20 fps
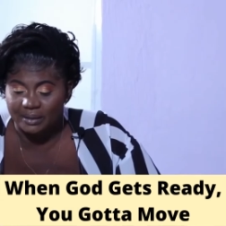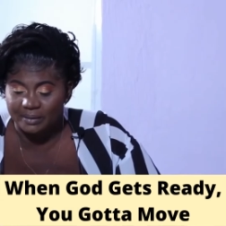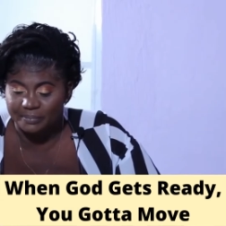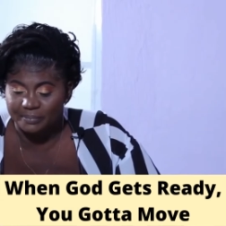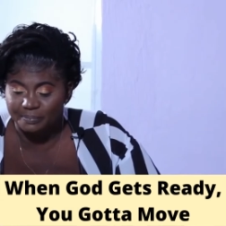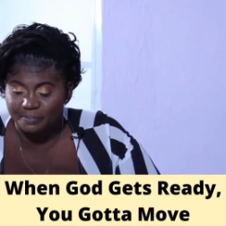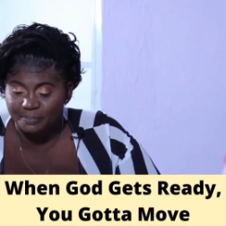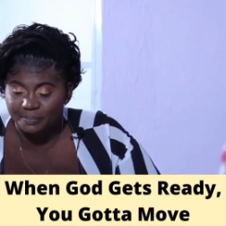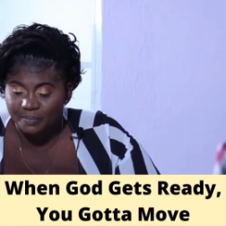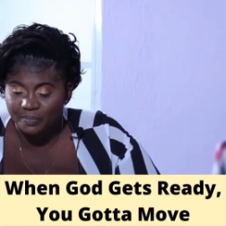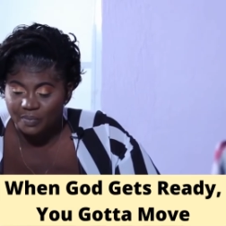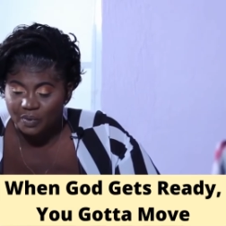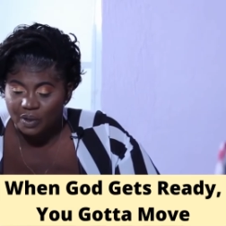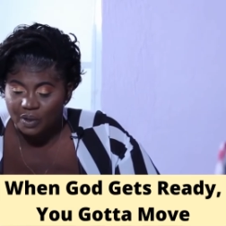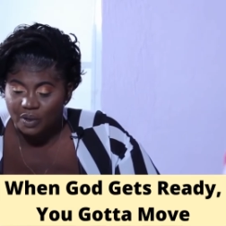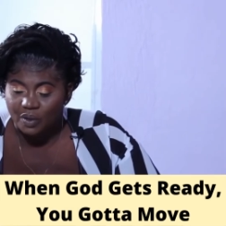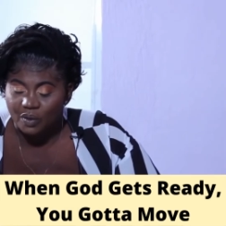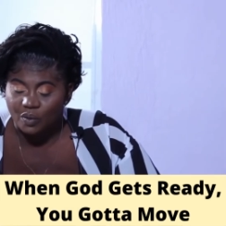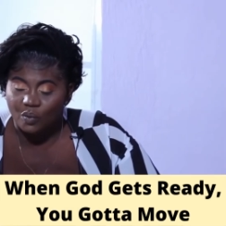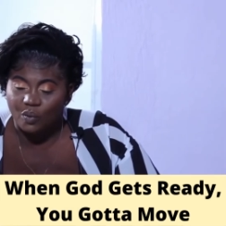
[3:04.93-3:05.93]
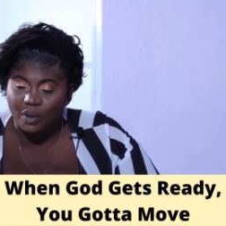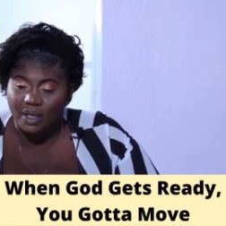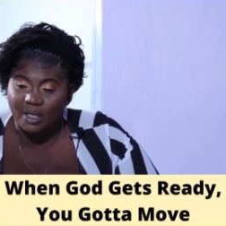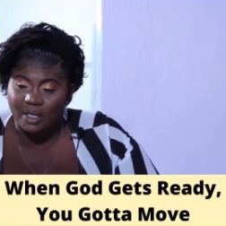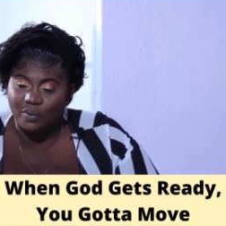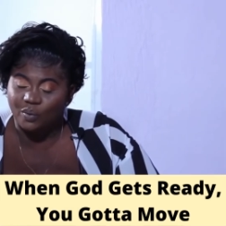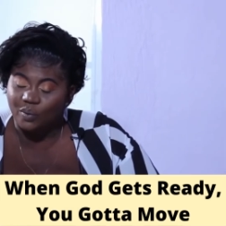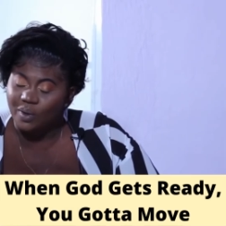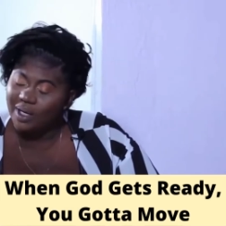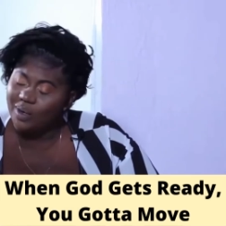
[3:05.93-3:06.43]
All
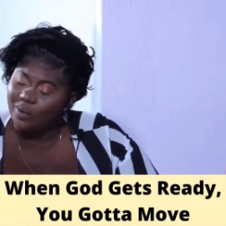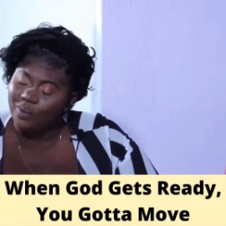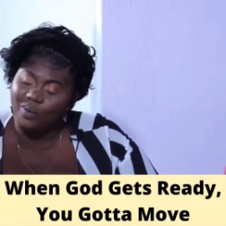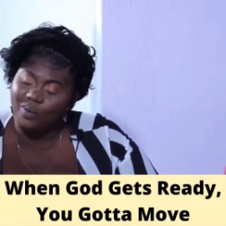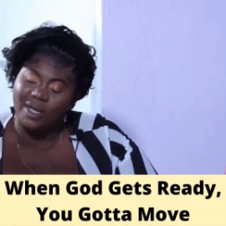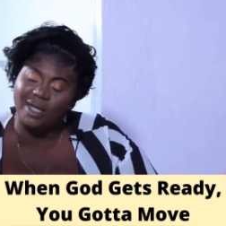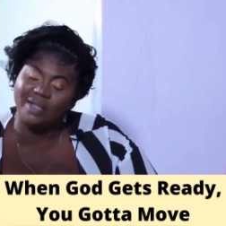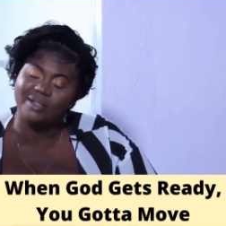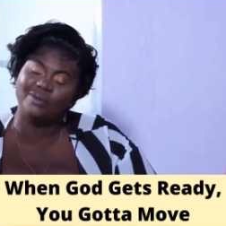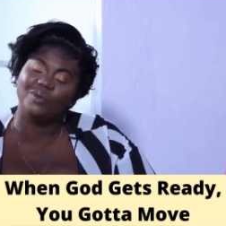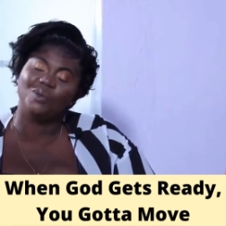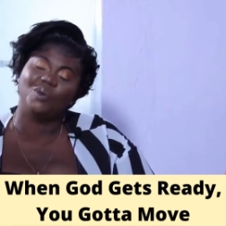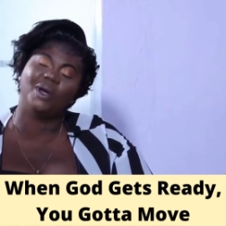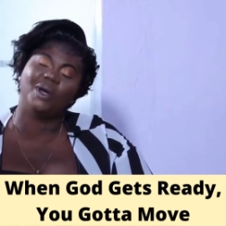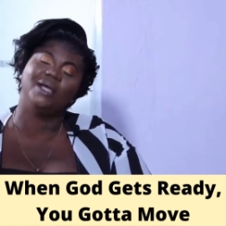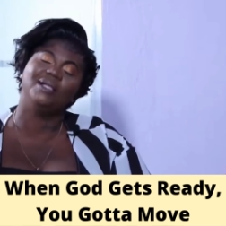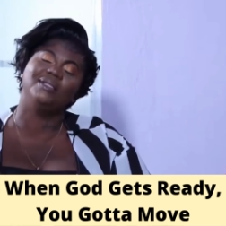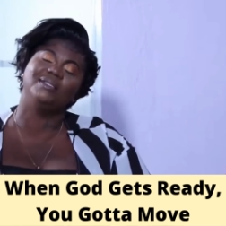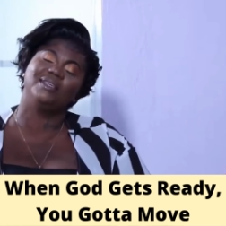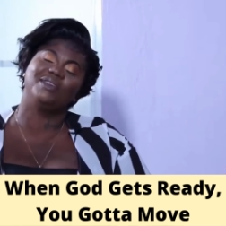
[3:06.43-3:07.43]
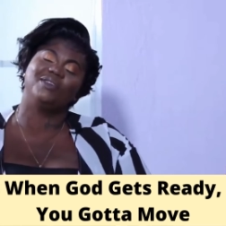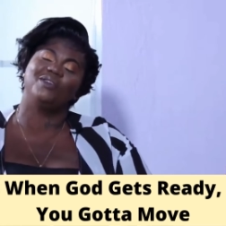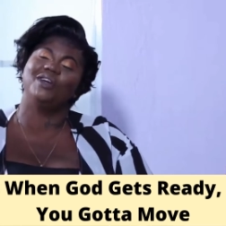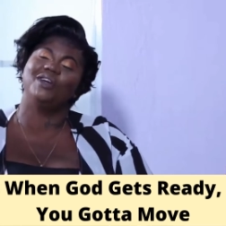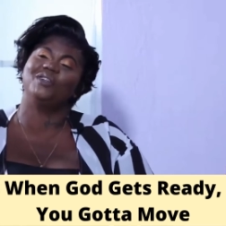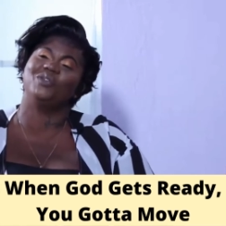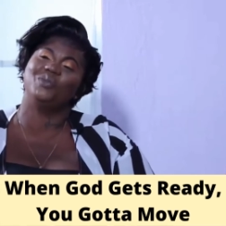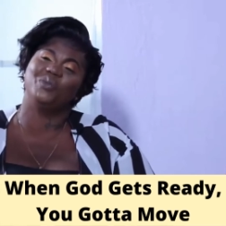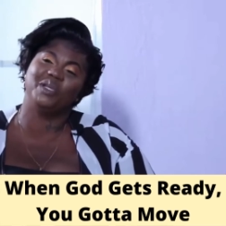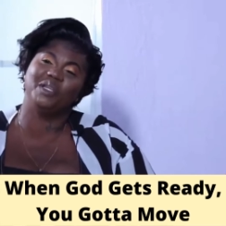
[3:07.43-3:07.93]
right. While
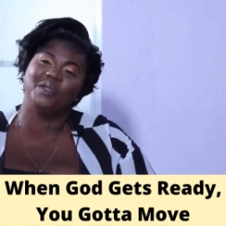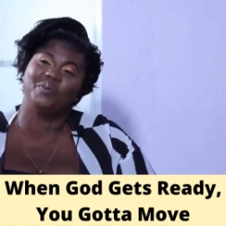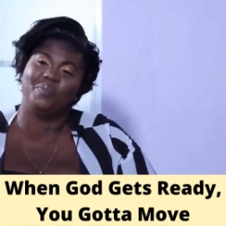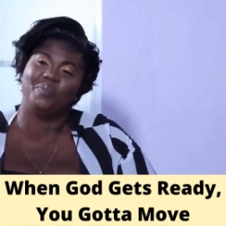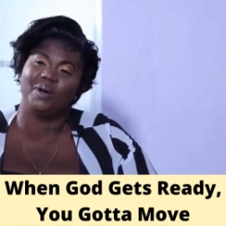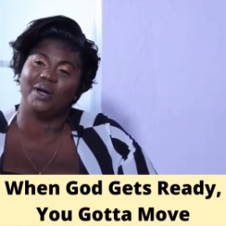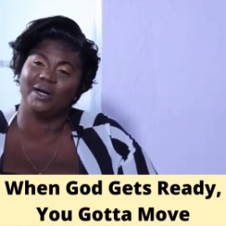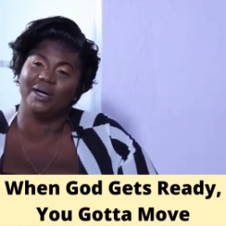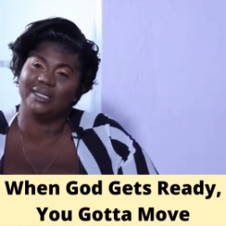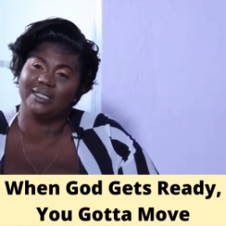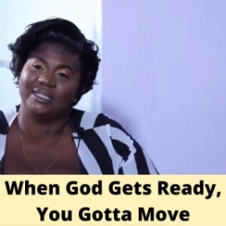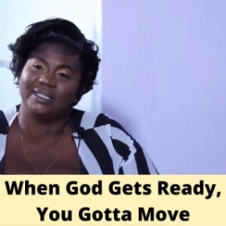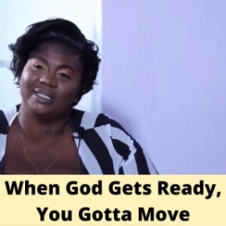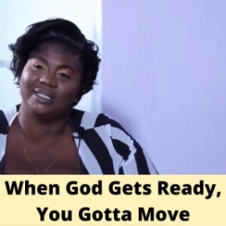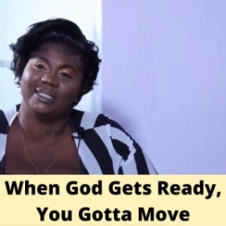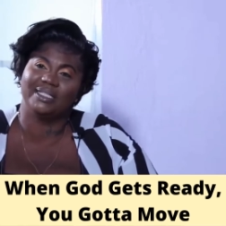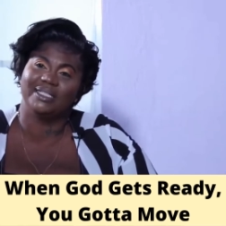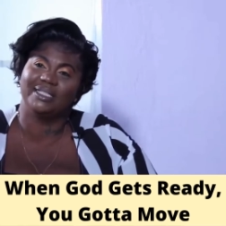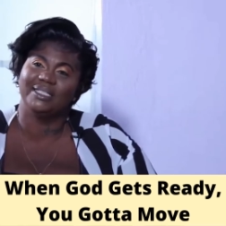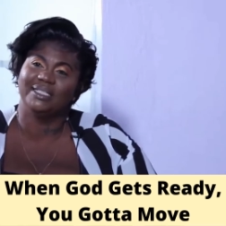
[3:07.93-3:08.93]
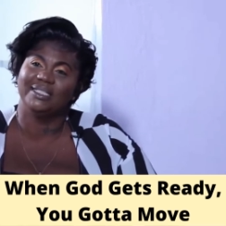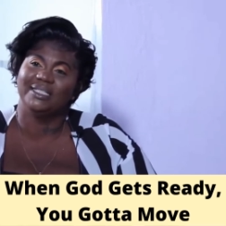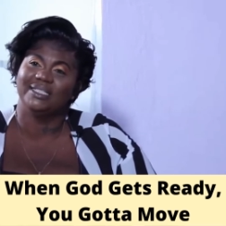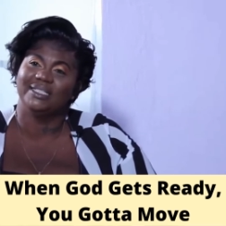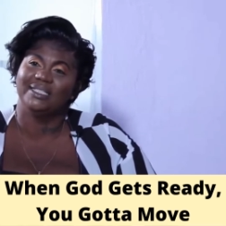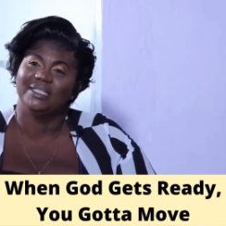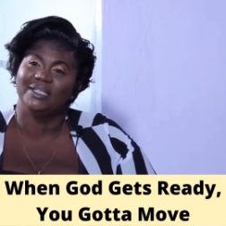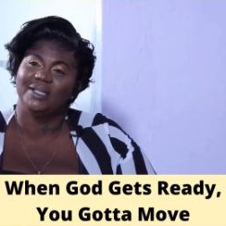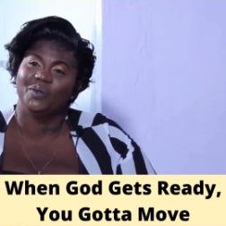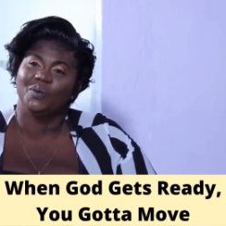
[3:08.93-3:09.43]
there at Duane Park,
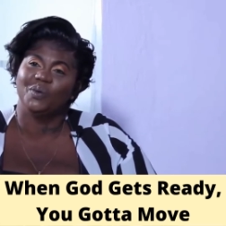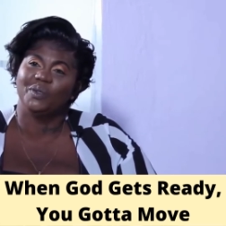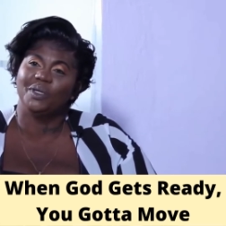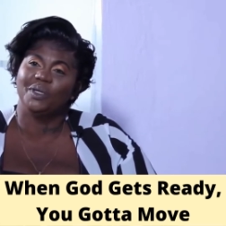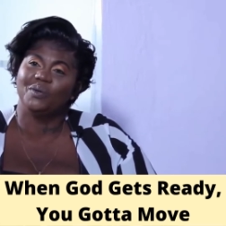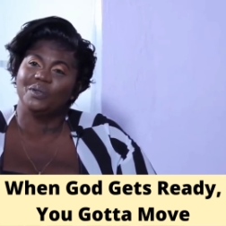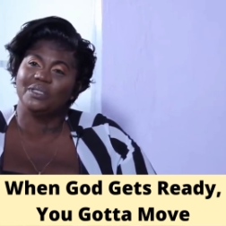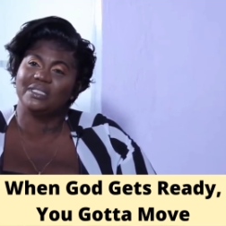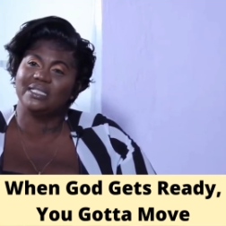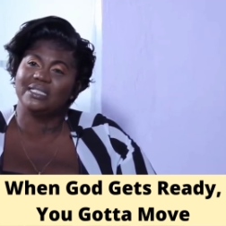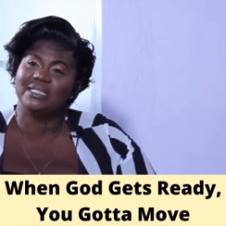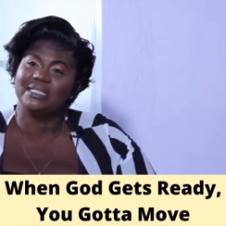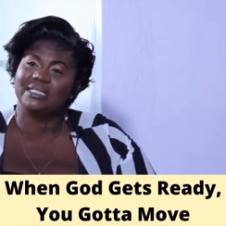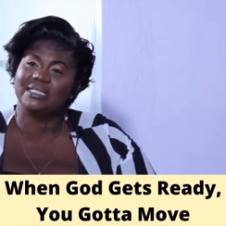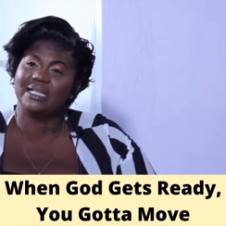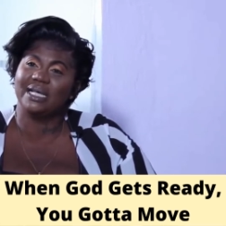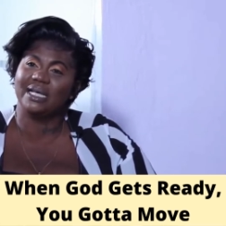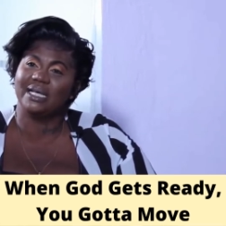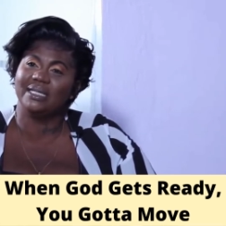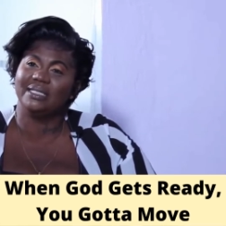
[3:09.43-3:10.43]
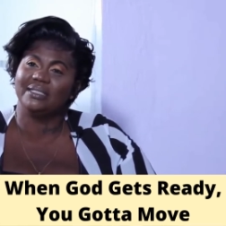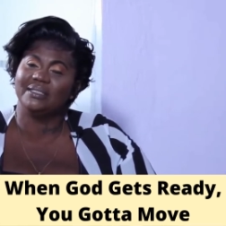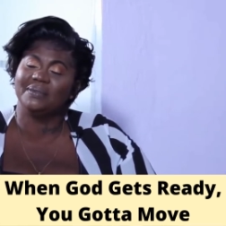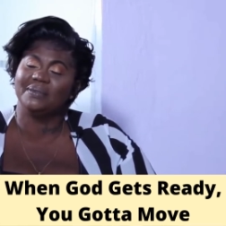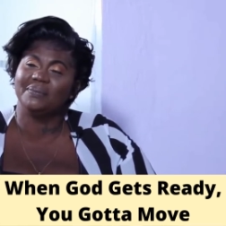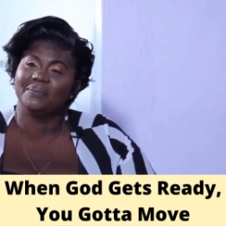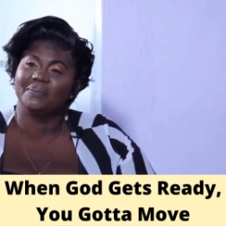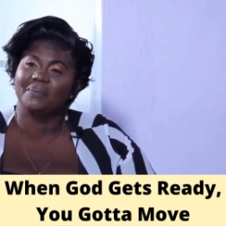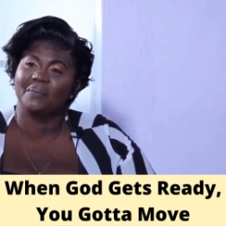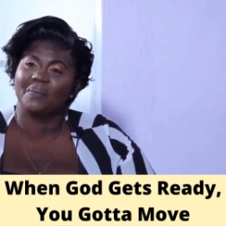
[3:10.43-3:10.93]
when I was inside,